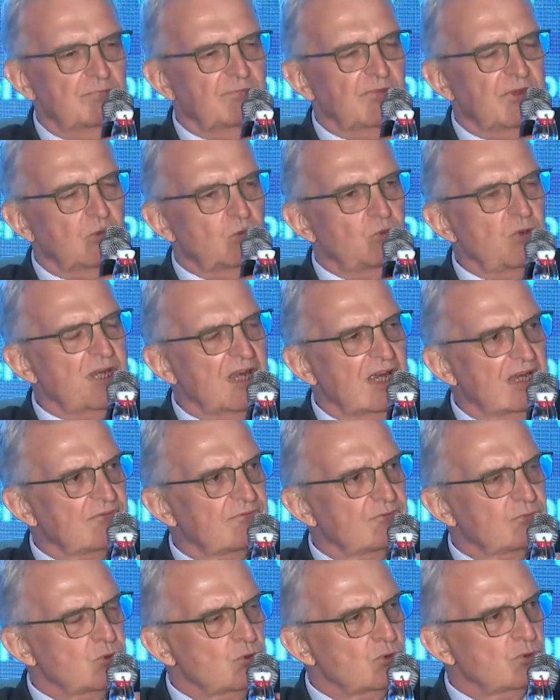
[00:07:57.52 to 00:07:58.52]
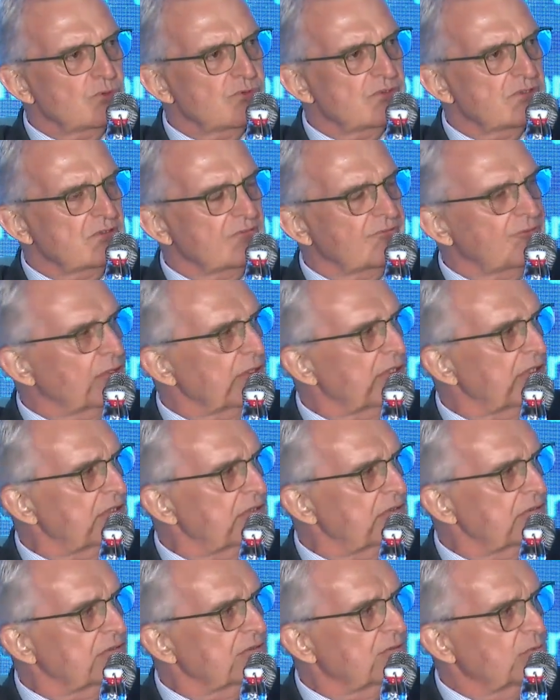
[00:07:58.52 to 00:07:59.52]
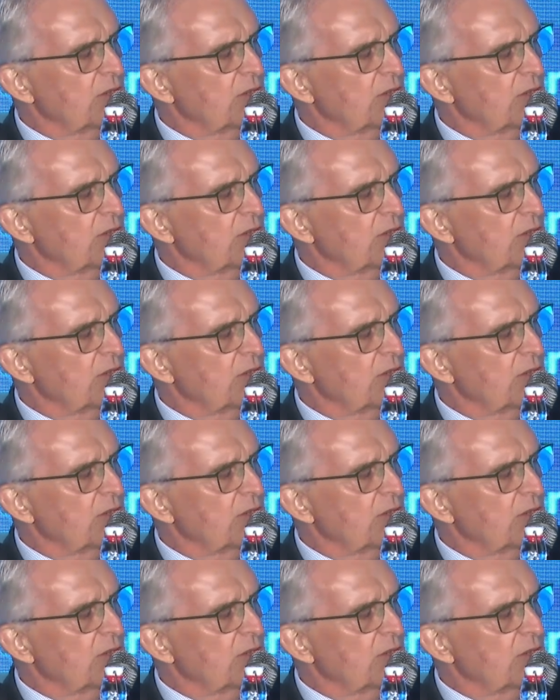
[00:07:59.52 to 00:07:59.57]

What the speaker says: We have rules to follow.